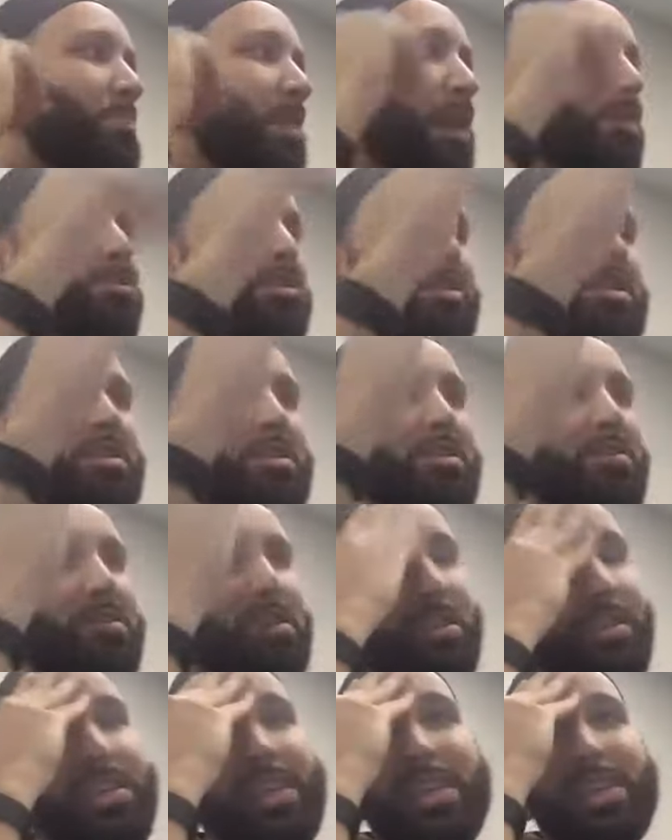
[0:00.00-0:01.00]
mountains of
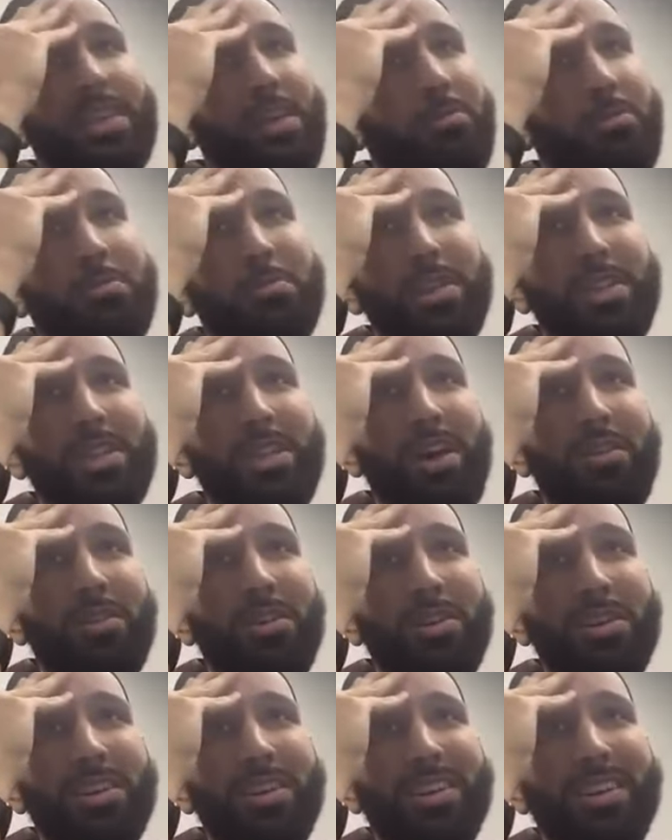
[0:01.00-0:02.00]
good deeds have we missed out
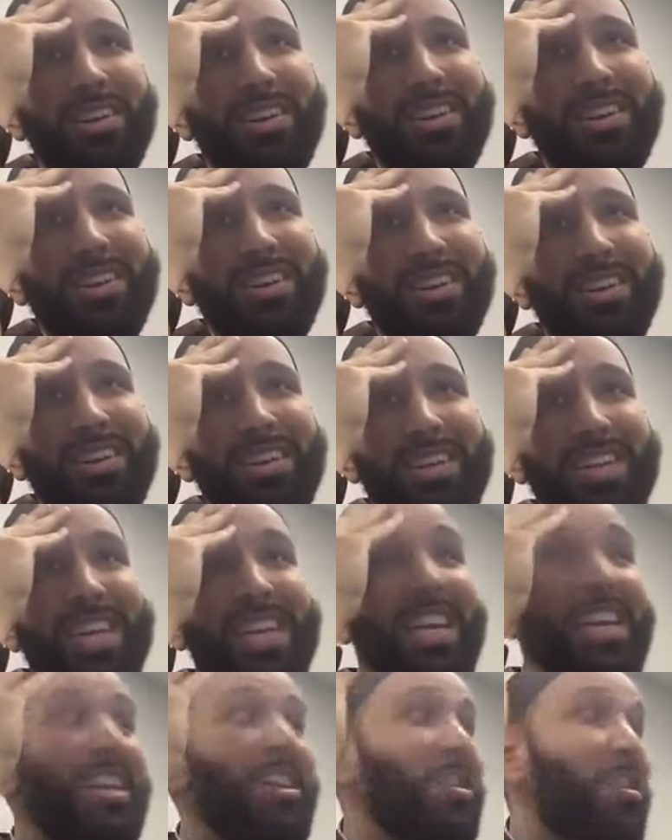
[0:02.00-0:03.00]
on? Because he
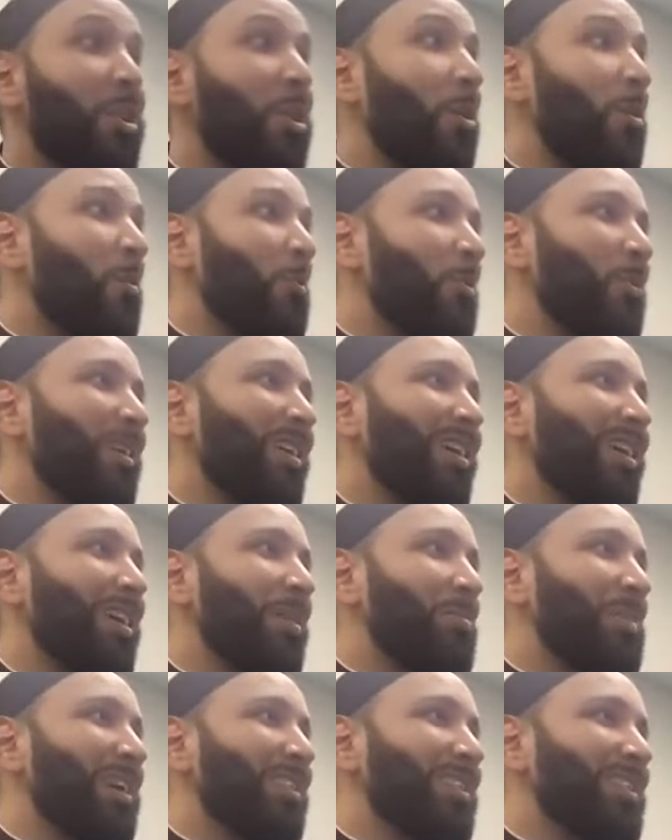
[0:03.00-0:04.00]
didn't know
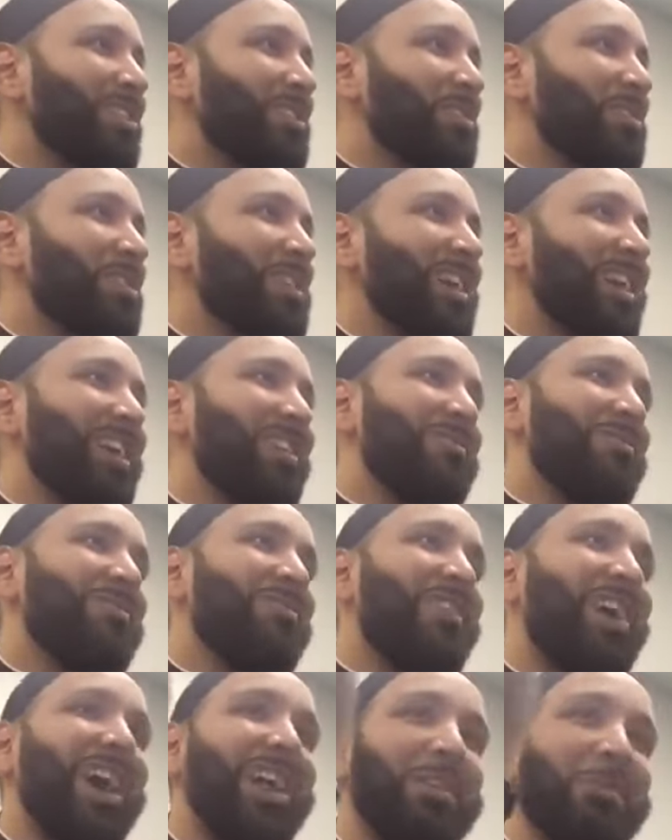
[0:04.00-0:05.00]
about the sunnah of
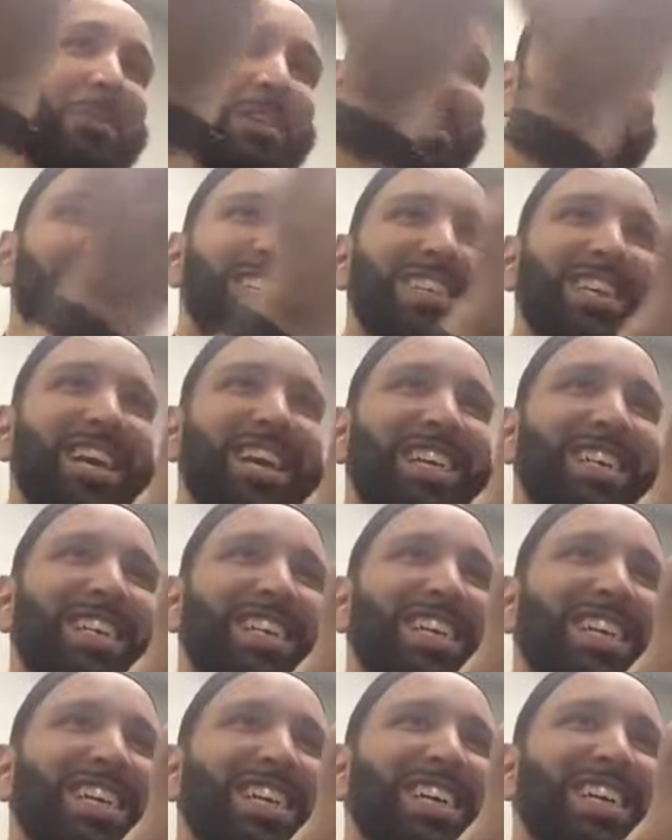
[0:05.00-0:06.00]
following the
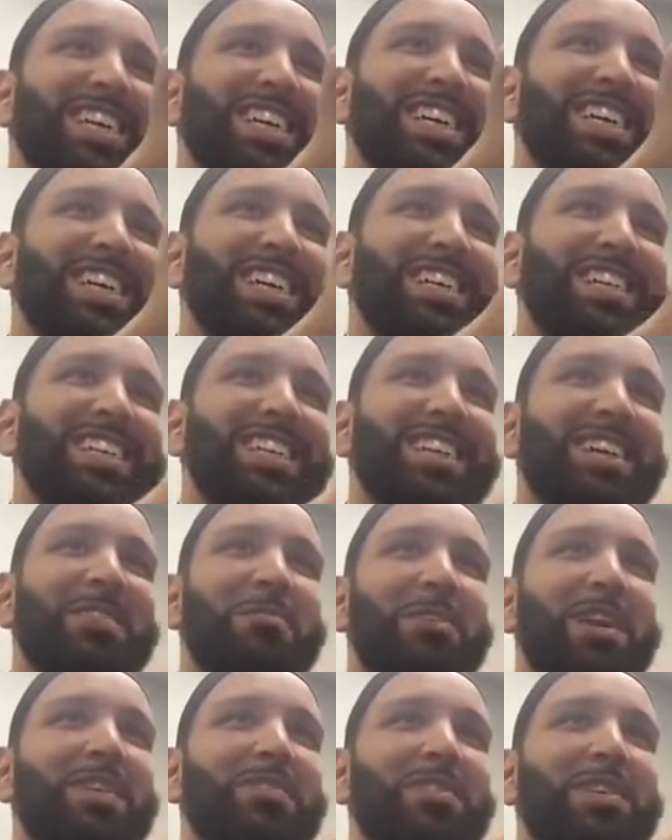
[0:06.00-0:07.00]
janazah to the
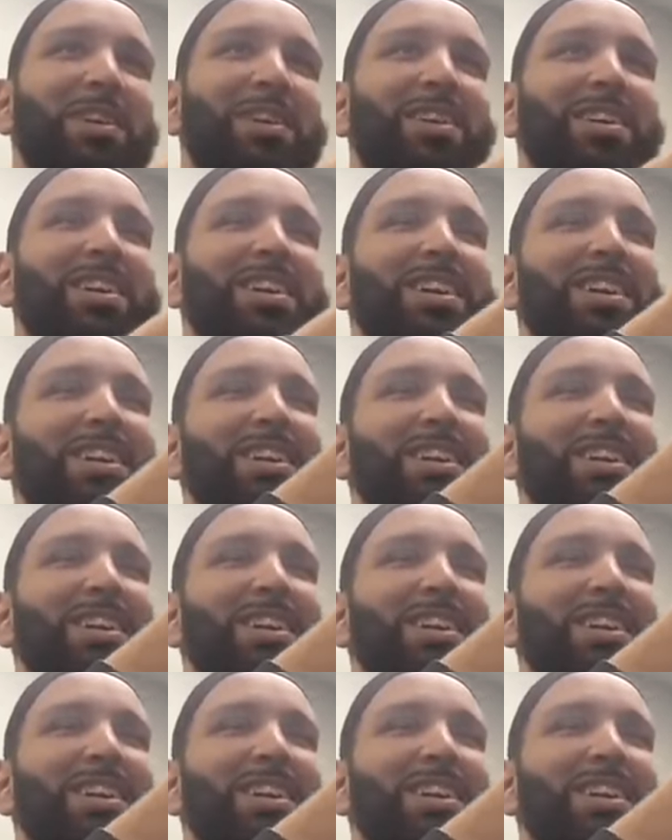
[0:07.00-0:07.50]
graveyard.